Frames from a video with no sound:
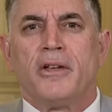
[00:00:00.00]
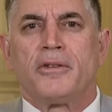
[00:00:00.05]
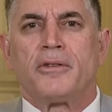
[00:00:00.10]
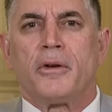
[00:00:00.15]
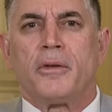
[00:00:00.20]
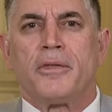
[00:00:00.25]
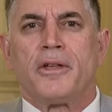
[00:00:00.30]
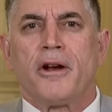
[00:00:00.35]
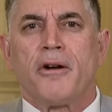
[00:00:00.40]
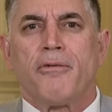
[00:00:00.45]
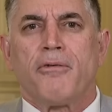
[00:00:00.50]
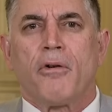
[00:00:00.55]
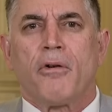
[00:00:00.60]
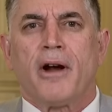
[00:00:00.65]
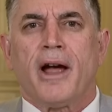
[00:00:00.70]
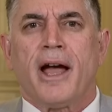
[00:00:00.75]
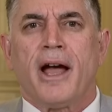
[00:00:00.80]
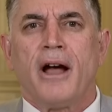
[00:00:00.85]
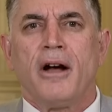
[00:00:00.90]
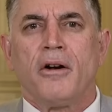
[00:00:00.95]
So
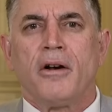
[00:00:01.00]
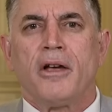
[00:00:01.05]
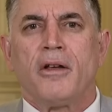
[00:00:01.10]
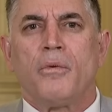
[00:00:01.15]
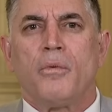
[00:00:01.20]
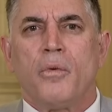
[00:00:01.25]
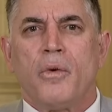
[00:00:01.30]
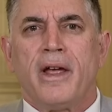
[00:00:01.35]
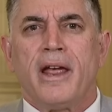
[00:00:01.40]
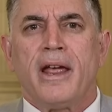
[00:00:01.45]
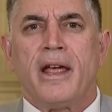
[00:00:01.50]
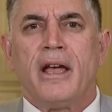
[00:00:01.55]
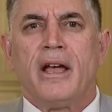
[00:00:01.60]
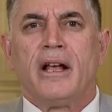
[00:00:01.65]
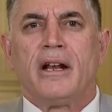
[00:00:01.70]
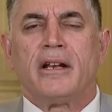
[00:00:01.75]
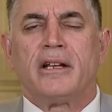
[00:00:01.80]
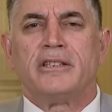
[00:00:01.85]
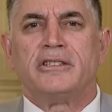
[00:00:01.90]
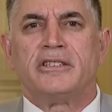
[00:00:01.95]
therefore, how can we
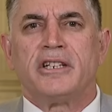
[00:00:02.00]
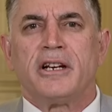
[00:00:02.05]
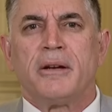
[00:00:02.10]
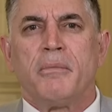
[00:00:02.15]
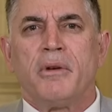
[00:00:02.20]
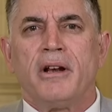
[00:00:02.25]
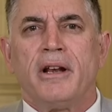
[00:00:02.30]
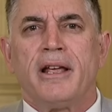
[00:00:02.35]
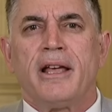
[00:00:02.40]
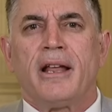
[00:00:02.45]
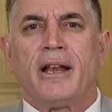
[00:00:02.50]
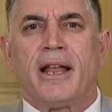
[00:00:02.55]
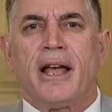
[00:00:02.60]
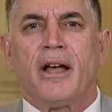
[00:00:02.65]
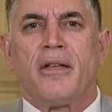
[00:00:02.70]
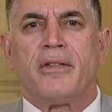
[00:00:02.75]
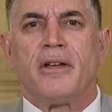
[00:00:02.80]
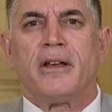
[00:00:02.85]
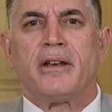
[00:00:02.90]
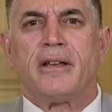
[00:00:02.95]
legitimately
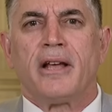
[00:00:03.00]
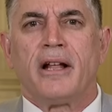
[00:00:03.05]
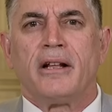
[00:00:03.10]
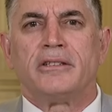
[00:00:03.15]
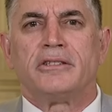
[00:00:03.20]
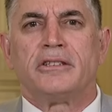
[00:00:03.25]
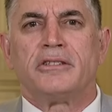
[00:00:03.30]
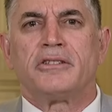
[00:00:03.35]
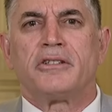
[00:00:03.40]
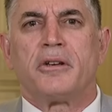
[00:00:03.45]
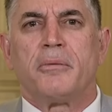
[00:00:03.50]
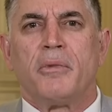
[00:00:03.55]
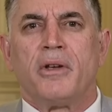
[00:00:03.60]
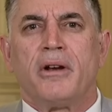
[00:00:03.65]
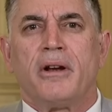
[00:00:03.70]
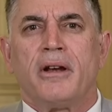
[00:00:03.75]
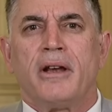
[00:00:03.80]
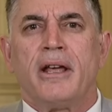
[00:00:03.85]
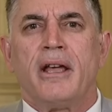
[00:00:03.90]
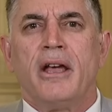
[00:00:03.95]
allow the intelligence
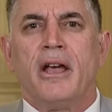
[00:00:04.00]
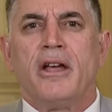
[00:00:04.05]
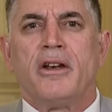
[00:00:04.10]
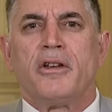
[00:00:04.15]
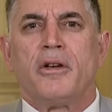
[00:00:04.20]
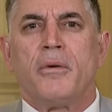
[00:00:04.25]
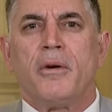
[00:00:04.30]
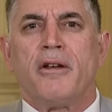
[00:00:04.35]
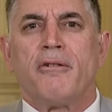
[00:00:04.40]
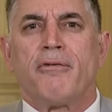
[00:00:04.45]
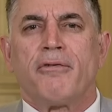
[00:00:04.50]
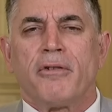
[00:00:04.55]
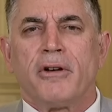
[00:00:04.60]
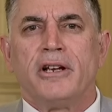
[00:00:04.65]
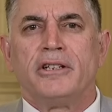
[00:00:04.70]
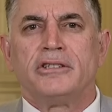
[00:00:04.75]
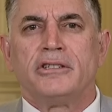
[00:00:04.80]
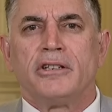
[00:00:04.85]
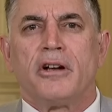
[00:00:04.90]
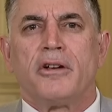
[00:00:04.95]
community to
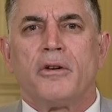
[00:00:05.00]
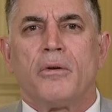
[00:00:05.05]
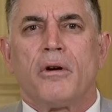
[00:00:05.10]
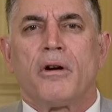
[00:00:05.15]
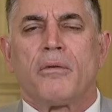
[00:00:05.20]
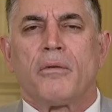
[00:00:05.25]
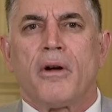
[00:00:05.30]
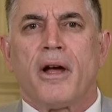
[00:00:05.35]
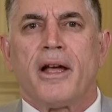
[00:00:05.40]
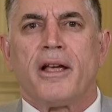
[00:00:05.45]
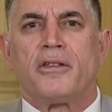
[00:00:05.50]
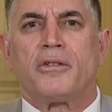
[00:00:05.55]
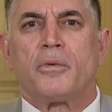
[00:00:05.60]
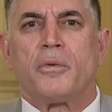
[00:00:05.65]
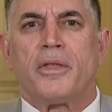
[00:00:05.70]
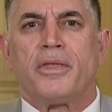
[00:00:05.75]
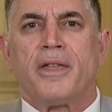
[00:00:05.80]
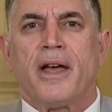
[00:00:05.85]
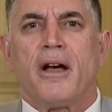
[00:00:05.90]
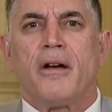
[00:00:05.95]
infringe on your rights
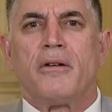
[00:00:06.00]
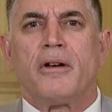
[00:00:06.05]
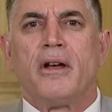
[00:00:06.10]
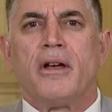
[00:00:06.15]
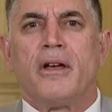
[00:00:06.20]
without